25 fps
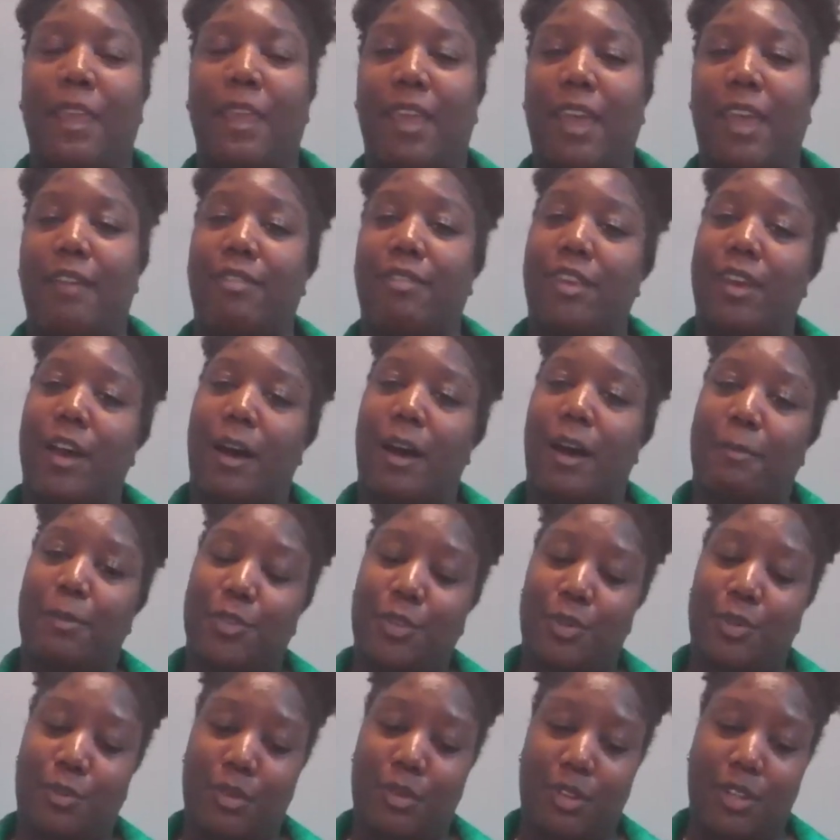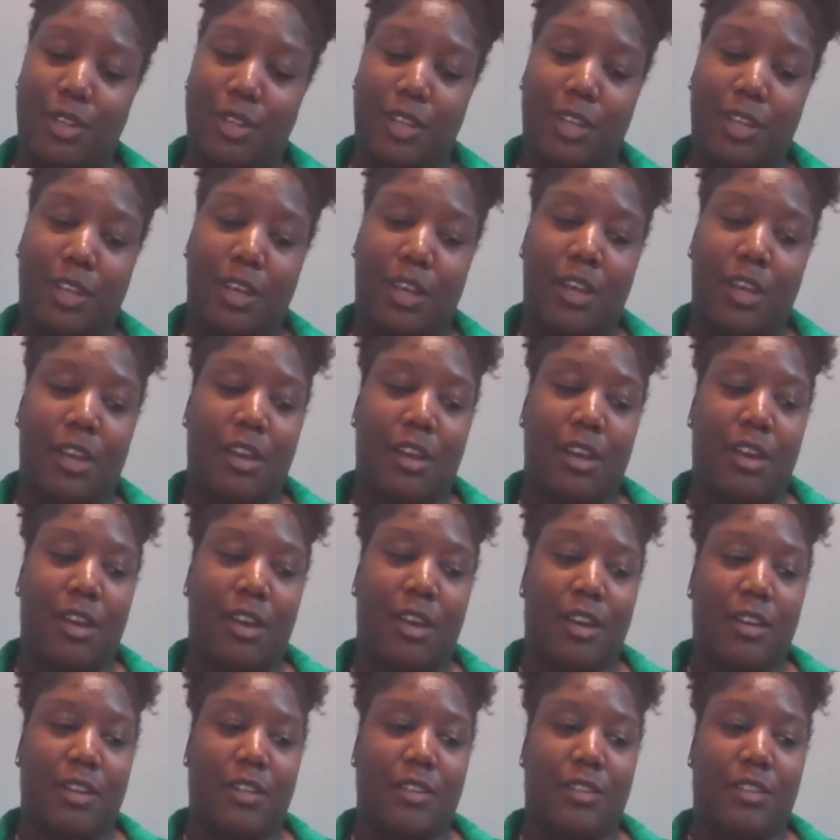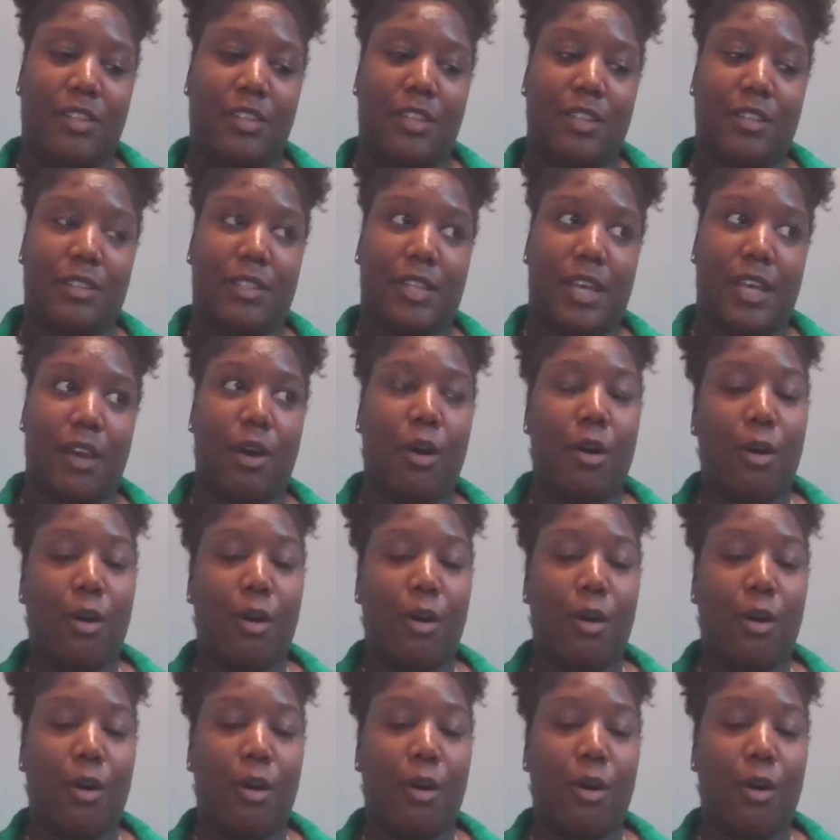gave the opportunity to say,